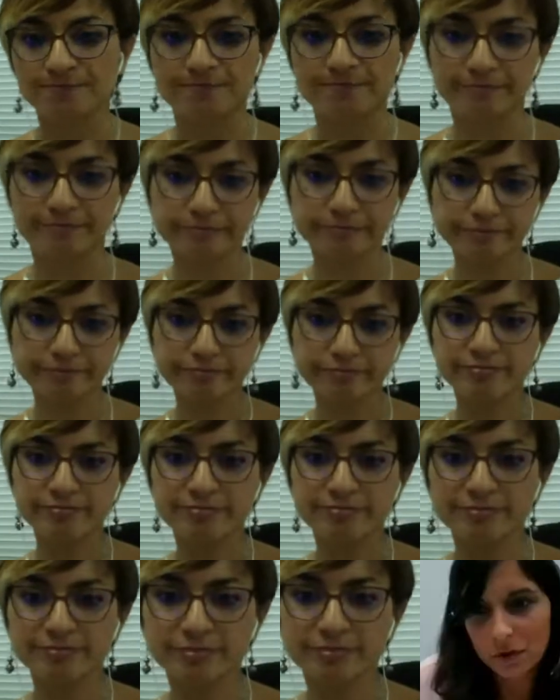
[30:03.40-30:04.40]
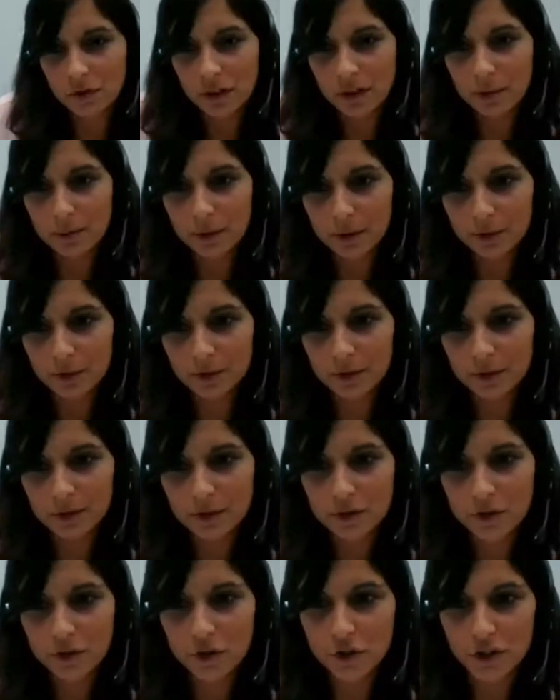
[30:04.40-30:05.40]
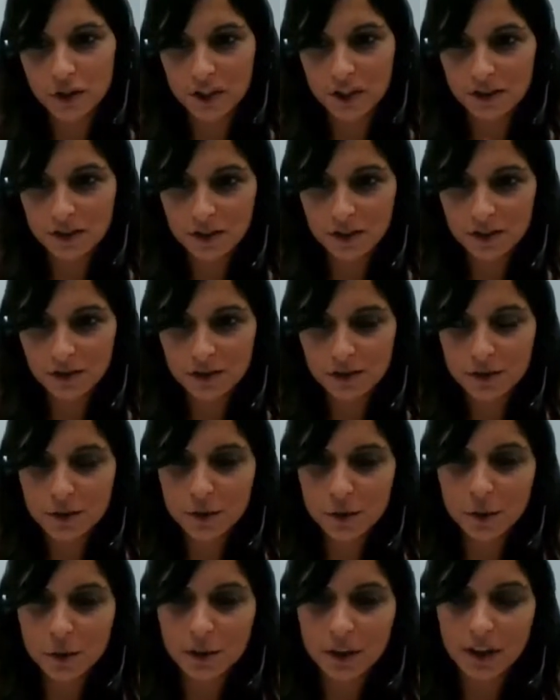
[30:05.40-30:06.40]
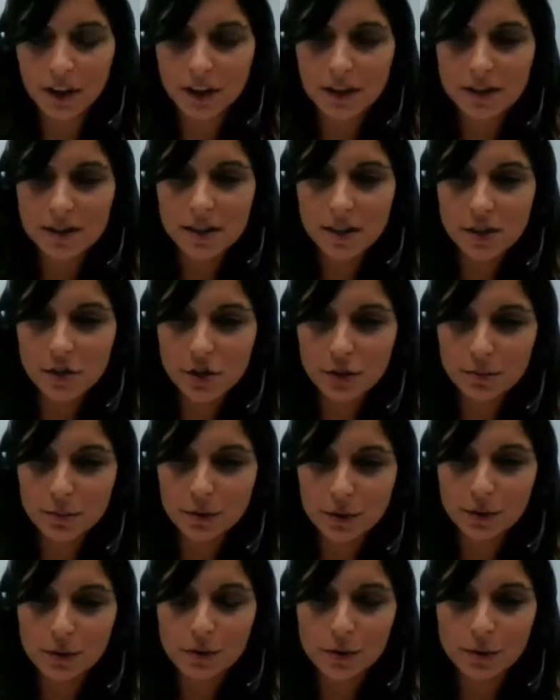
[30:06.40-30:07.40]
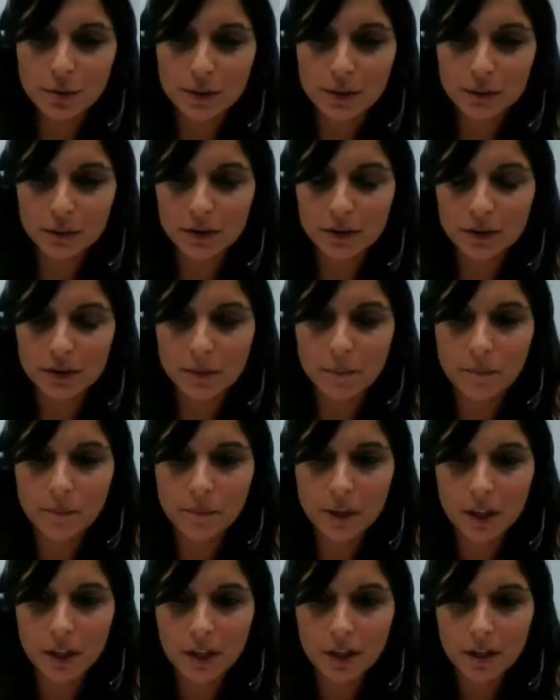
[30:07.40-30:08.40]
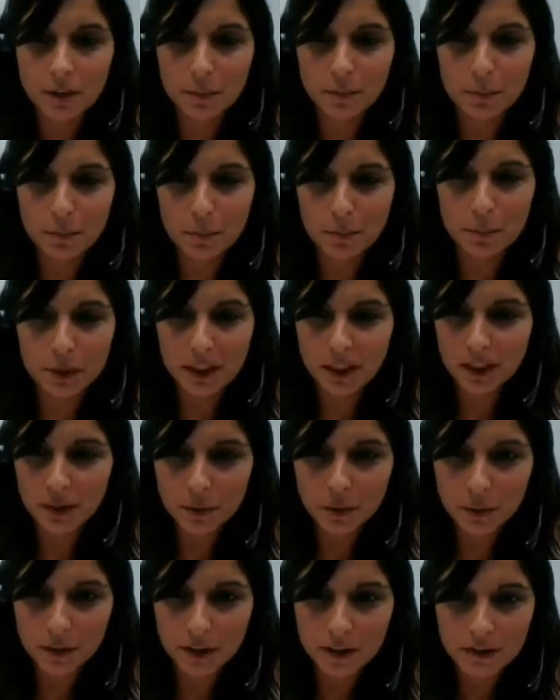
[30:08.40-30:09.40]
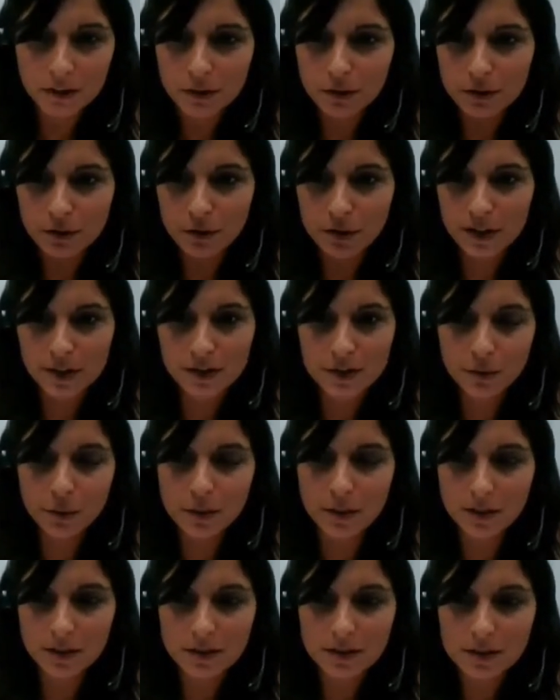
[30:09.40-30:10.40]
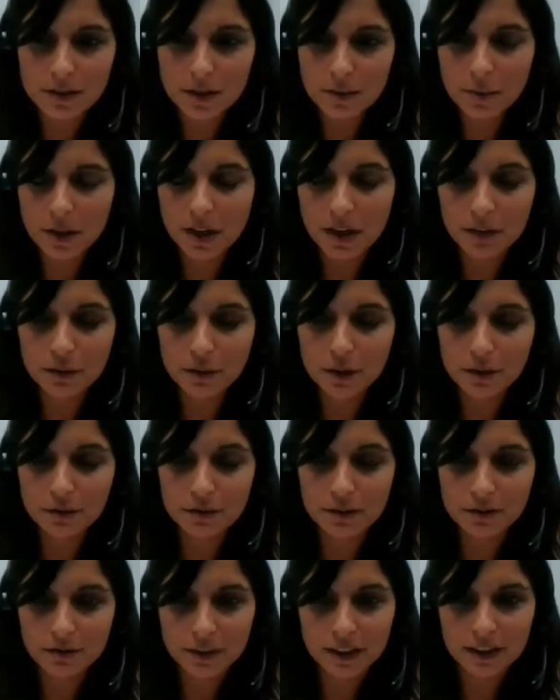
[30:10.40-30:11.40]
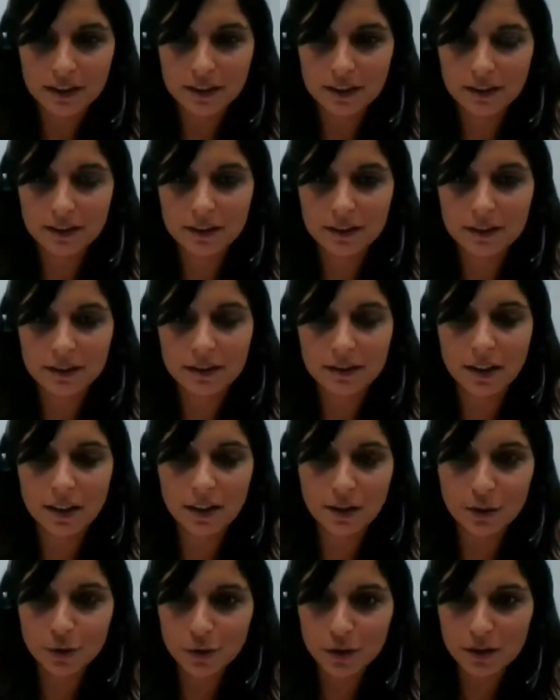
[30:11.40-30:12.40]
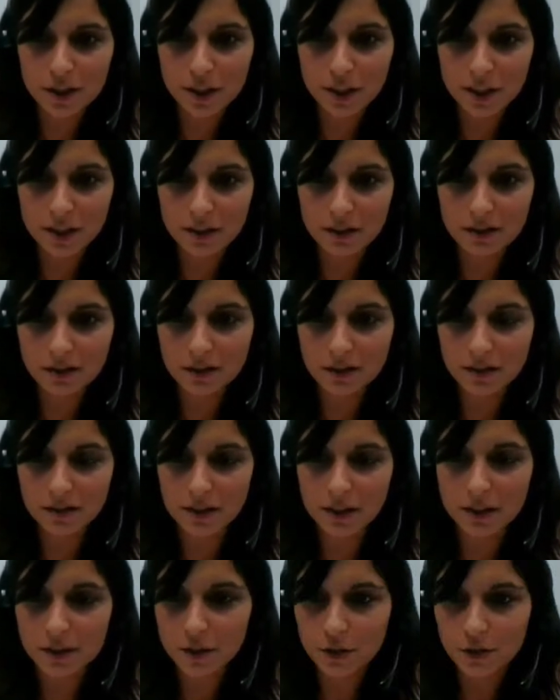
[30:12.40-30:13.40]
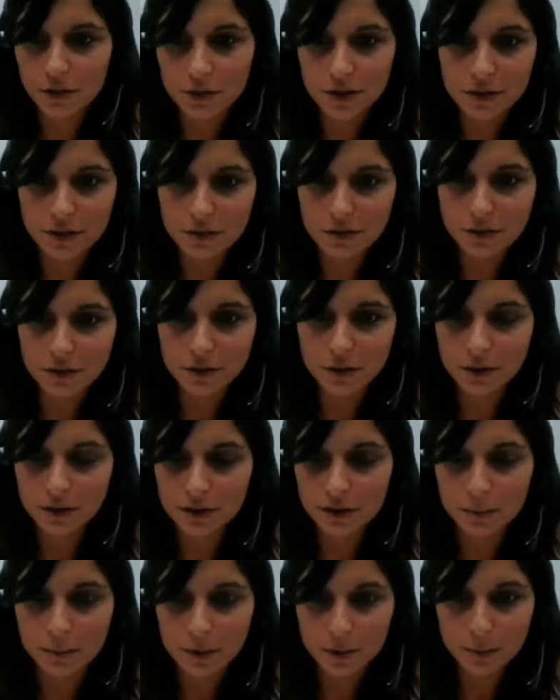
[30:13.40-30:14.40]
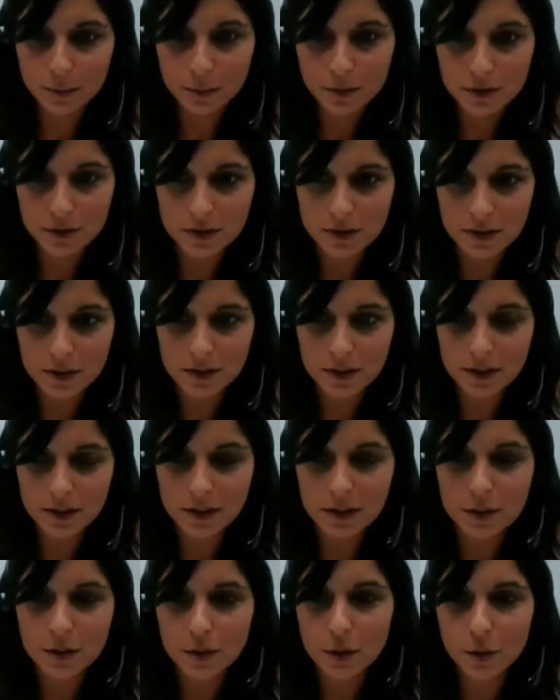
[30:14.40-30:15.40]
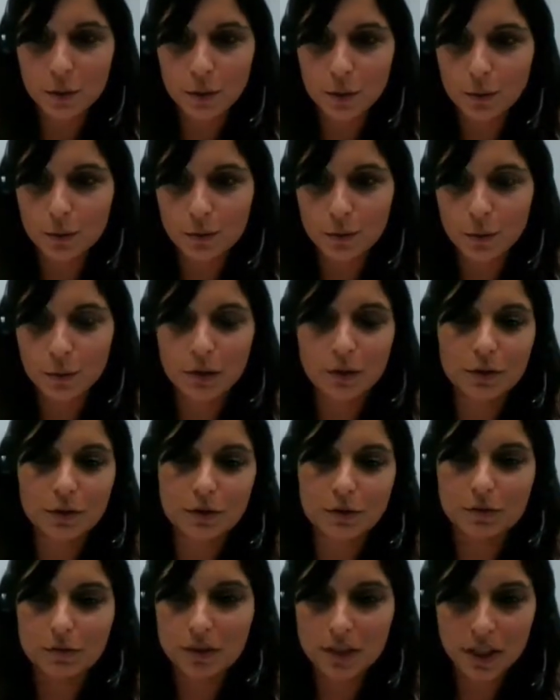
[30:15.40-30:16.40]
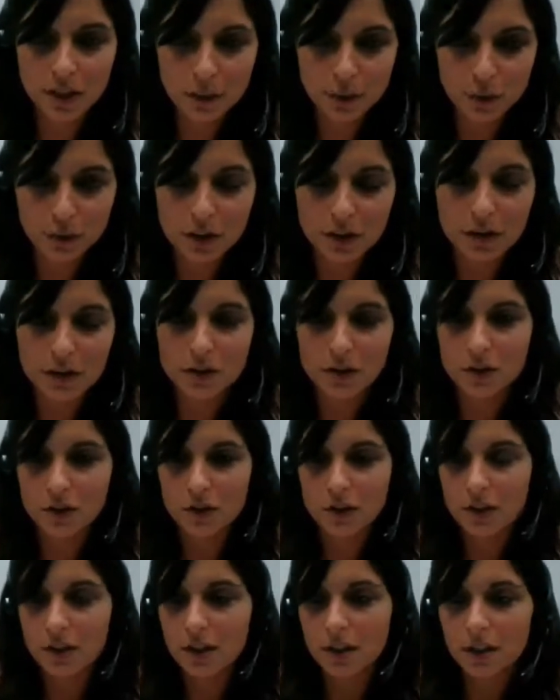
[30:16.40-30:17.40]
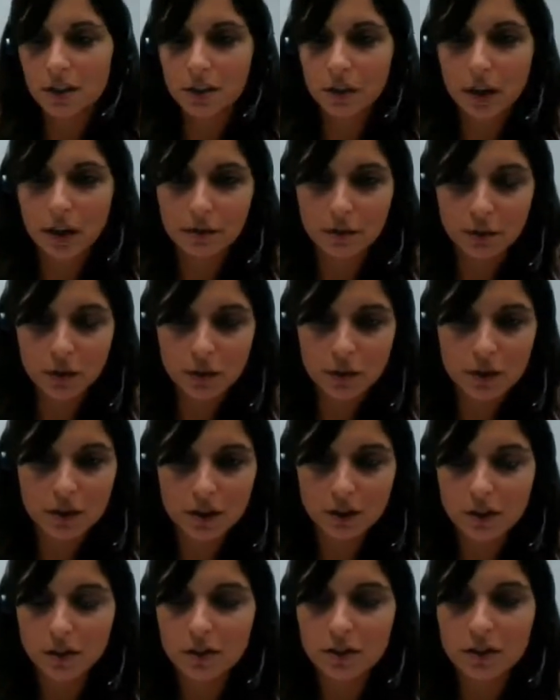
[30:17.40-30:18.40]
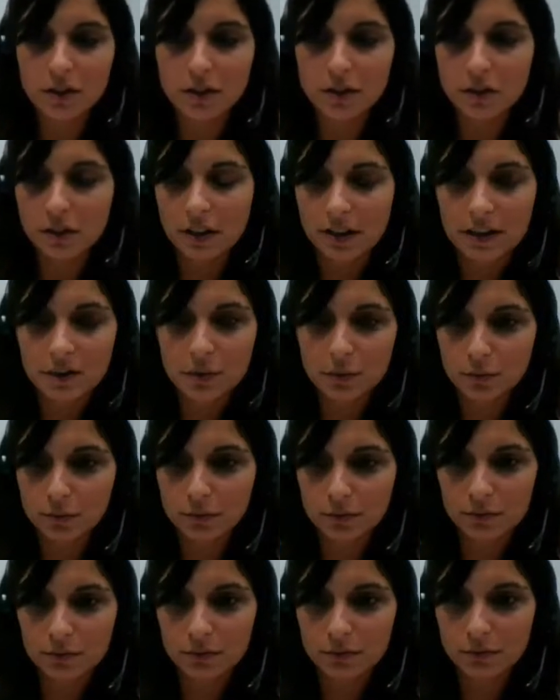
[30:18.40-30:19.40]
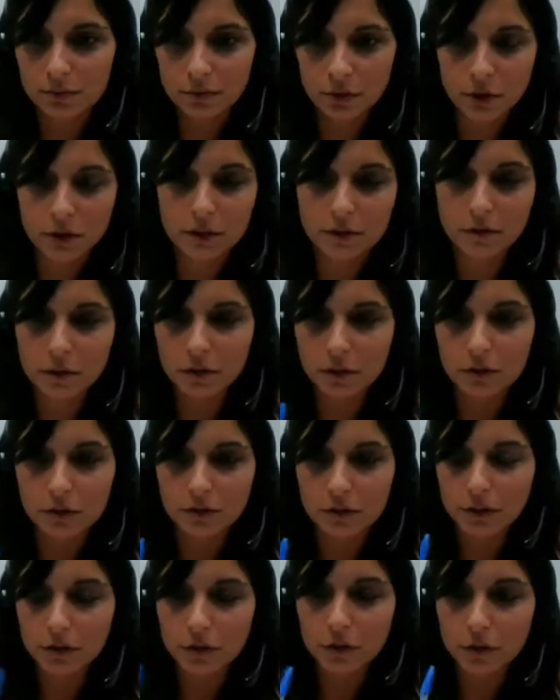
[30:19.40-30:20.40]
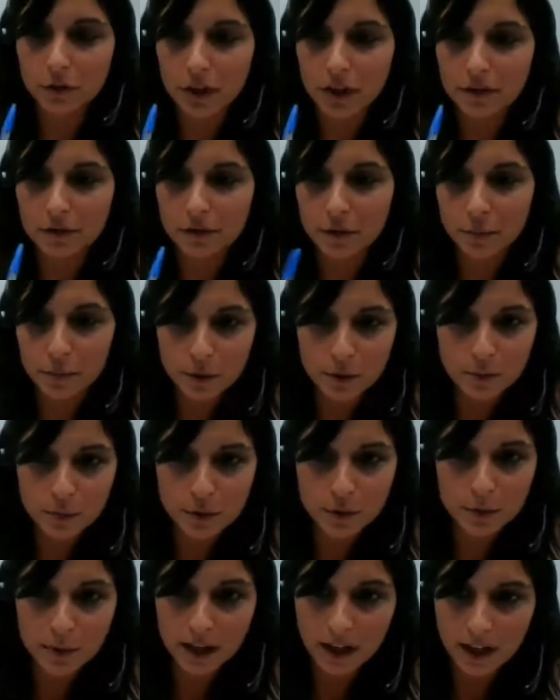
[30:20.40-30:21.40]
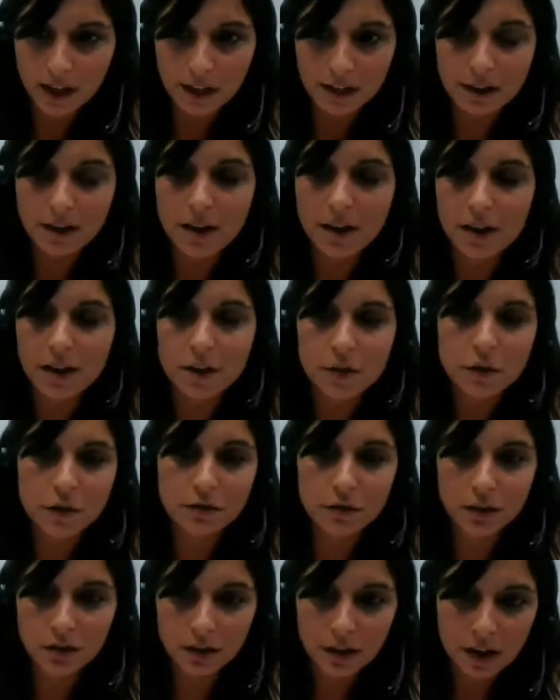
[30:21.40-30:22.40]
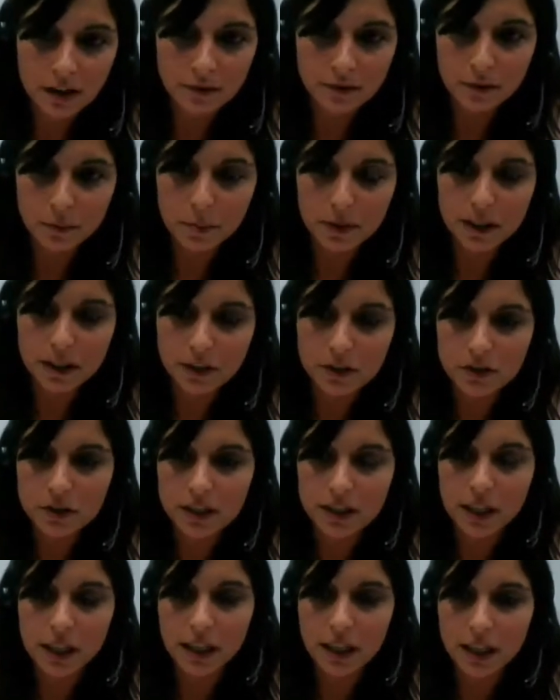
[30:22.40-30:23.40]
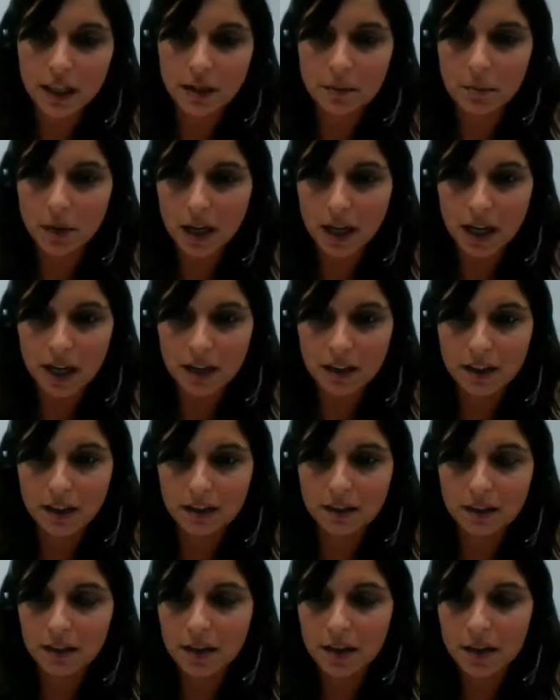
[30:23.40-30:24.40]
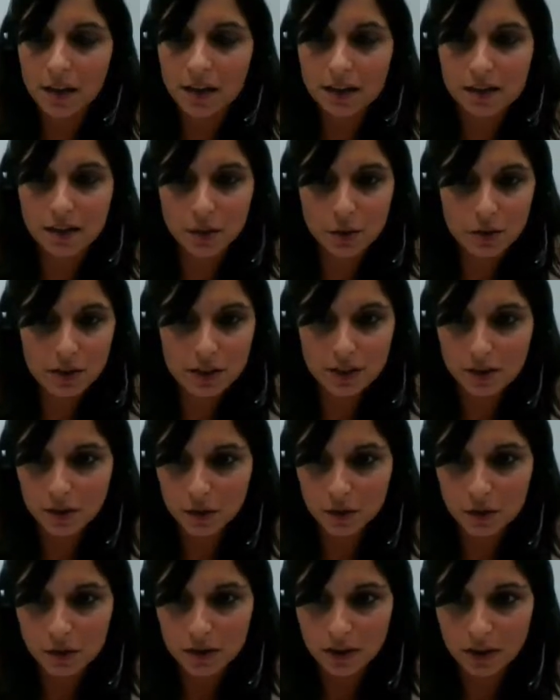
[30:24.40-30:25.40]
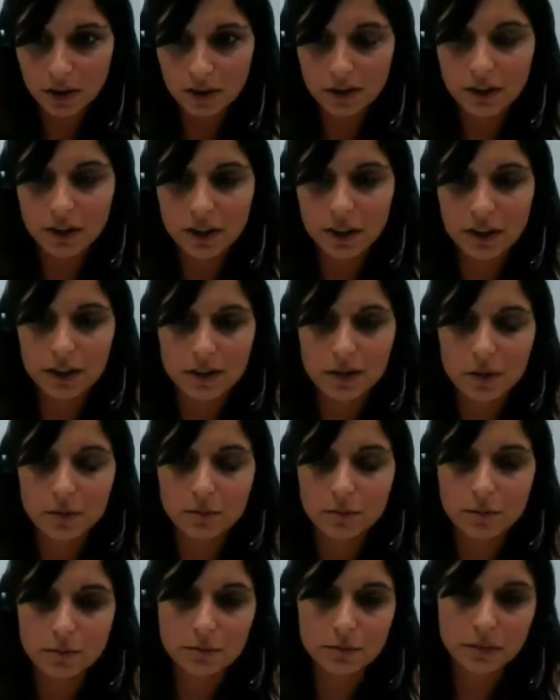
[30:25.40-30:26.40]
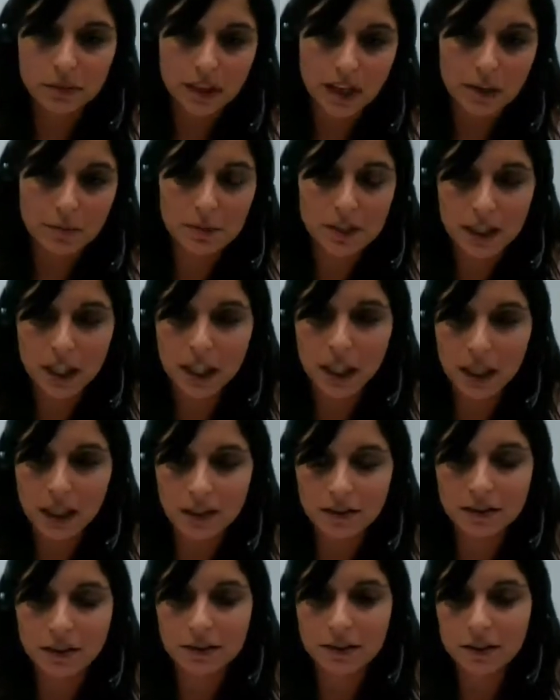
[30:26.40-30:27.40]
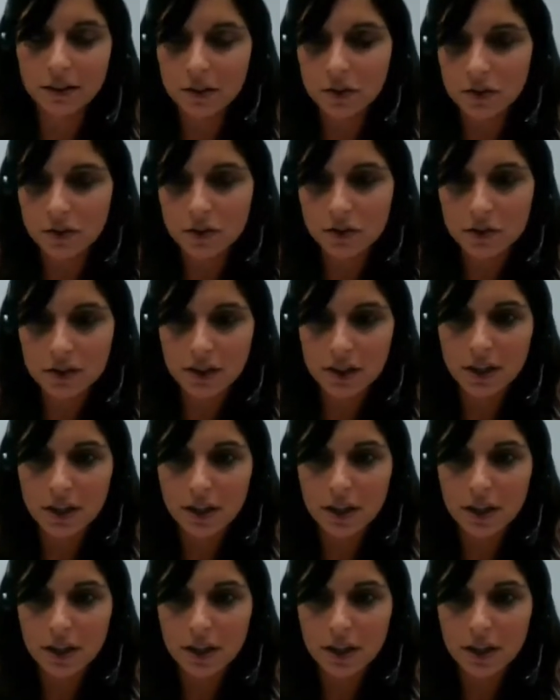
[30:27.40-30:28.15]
And I guess it's not only about changing school organization, but also about being aware or raise awareness somehow of the fact that technology does not serve all the purposes. So we don't say to teachers, you have to use technology in your classroom. No, if you don't have a purpose behind, so if you don't have the pedagogical thinking behind, then it's useless to use technology. And sometimes I think that teachers